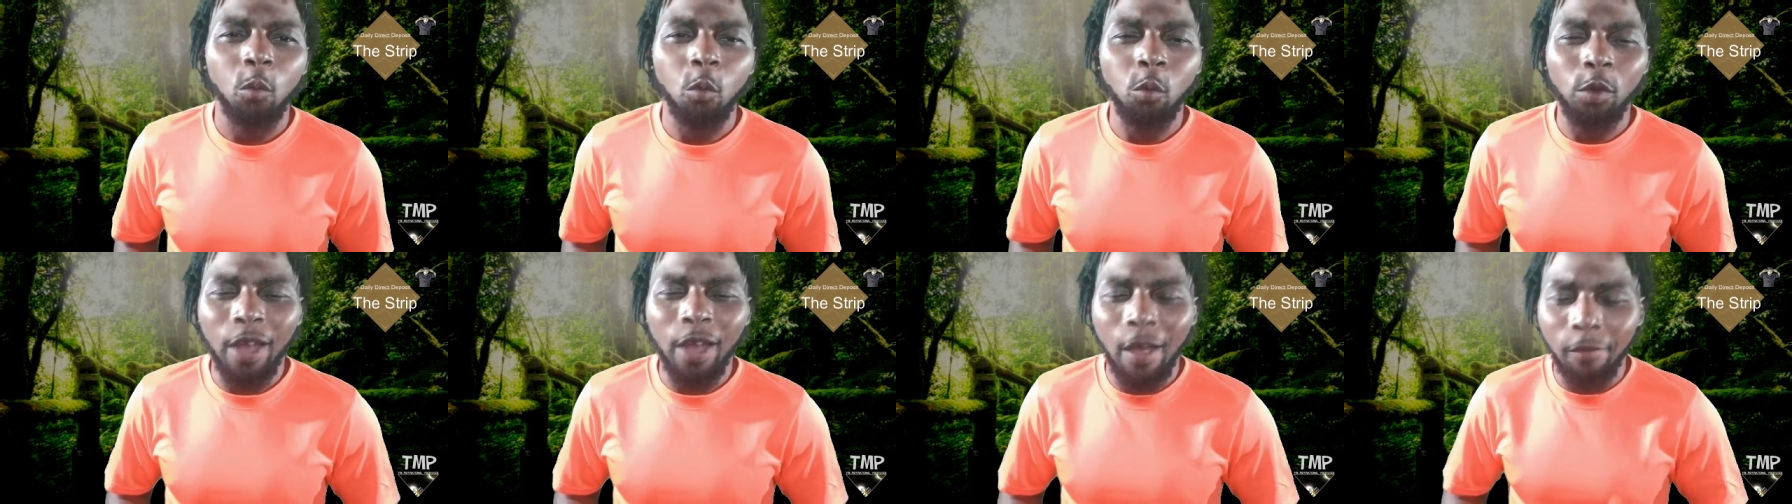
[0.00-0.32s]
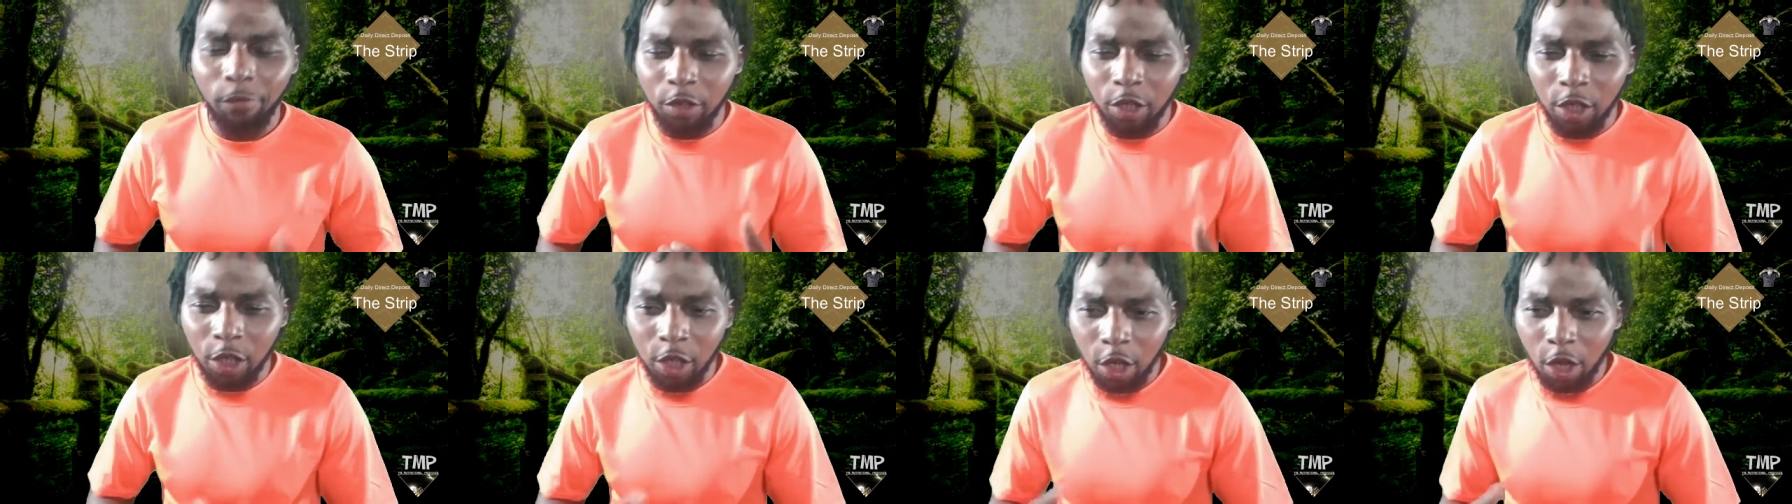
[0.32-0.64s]
we
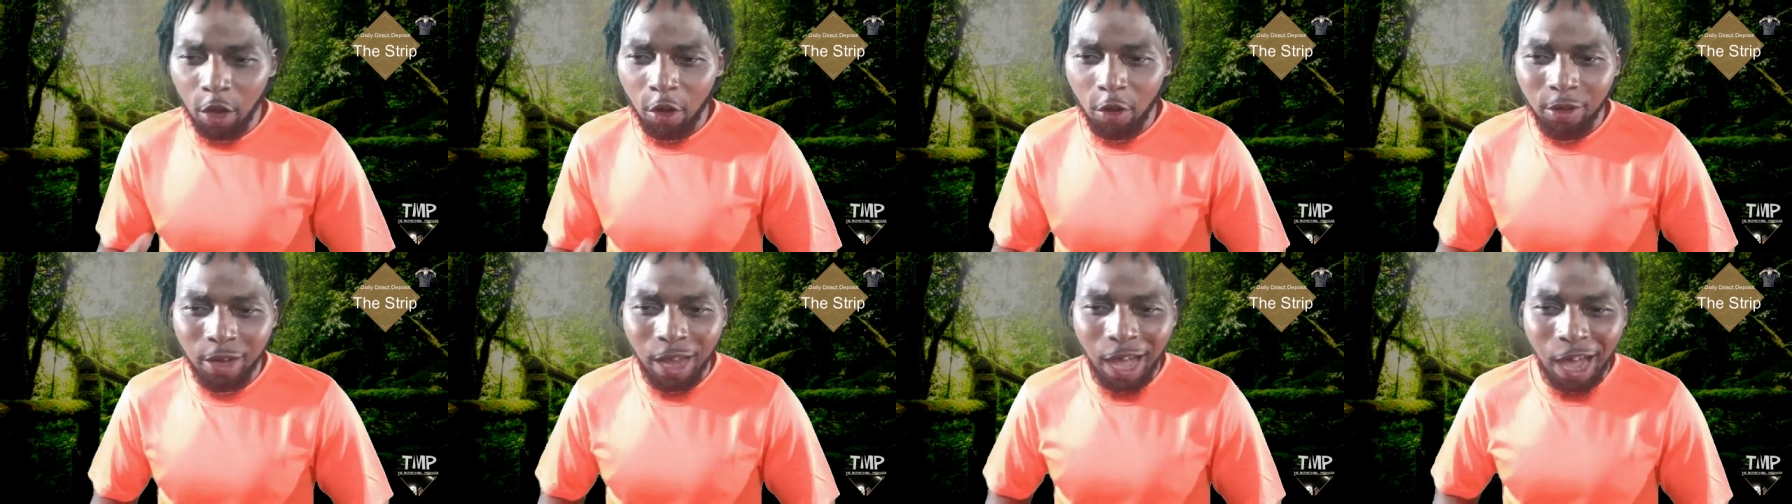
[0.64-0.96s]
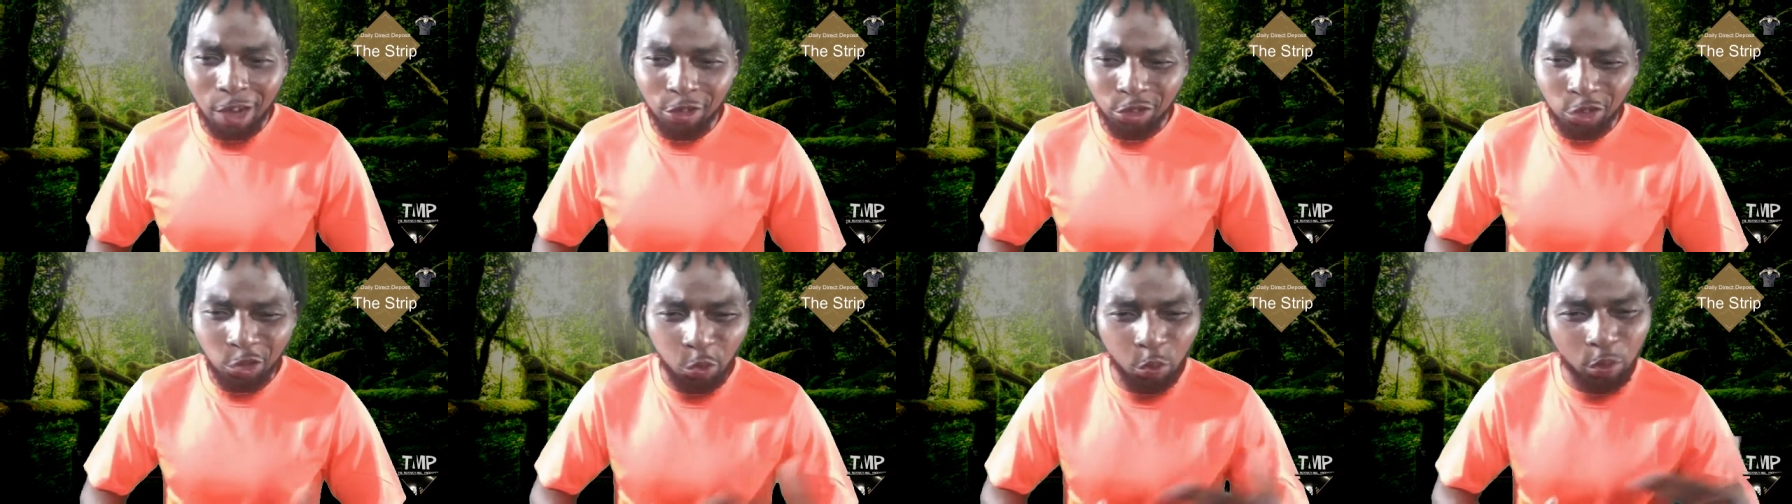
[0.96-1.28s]
have to learn
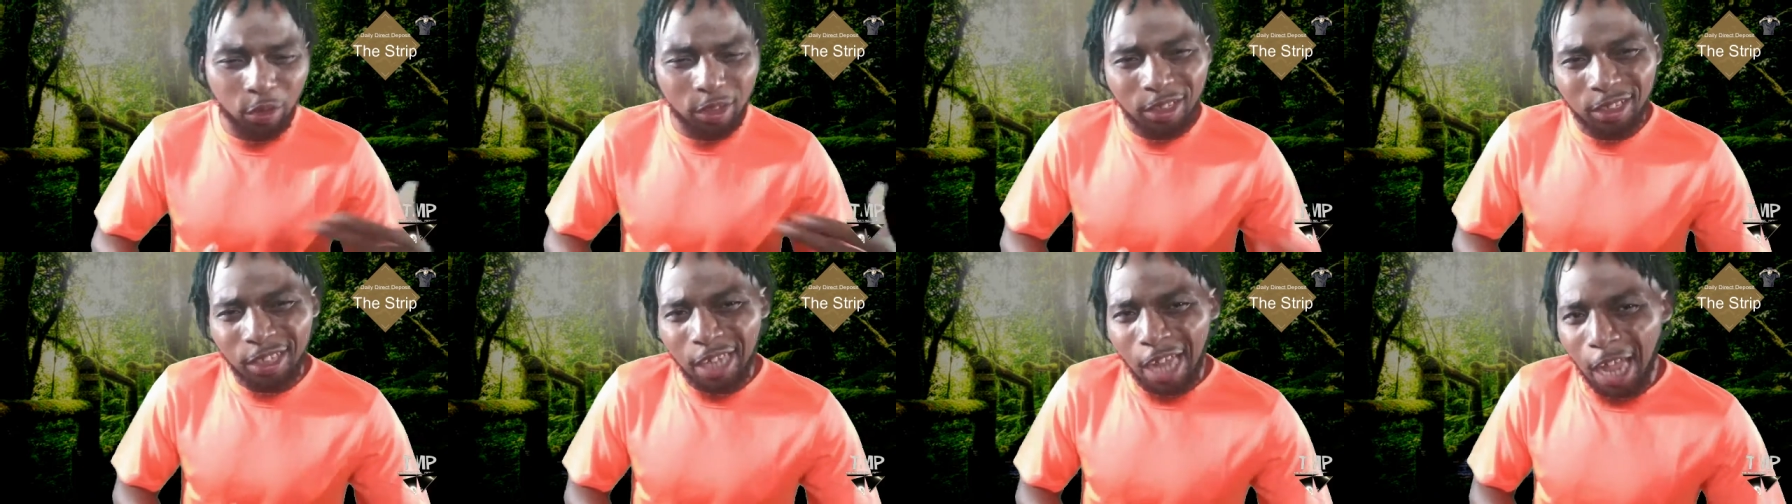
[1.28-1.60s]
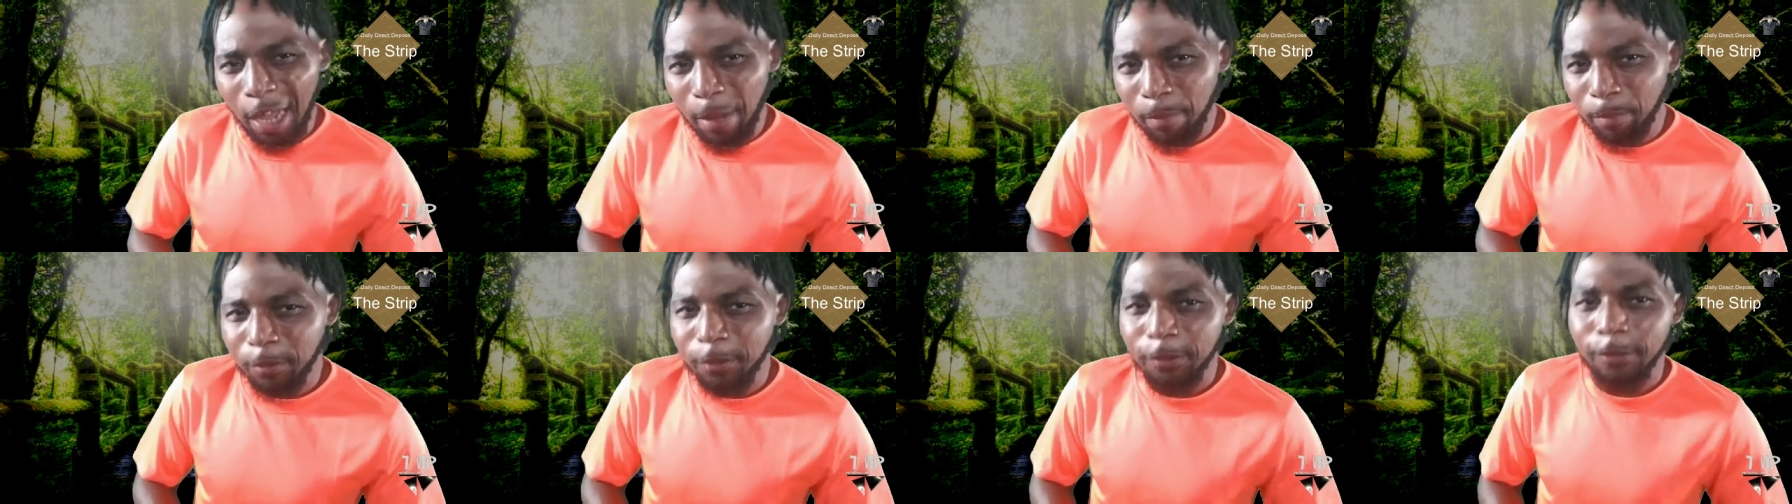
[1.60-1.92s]
how to
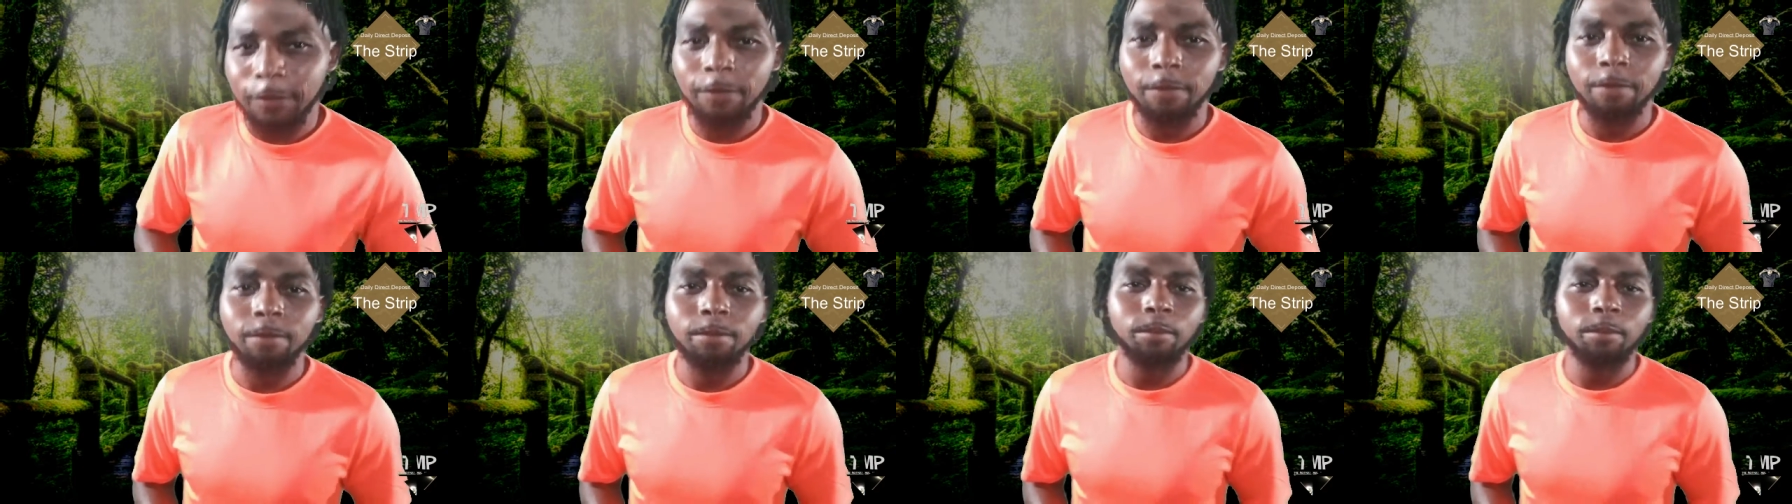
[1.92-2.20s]
adapt.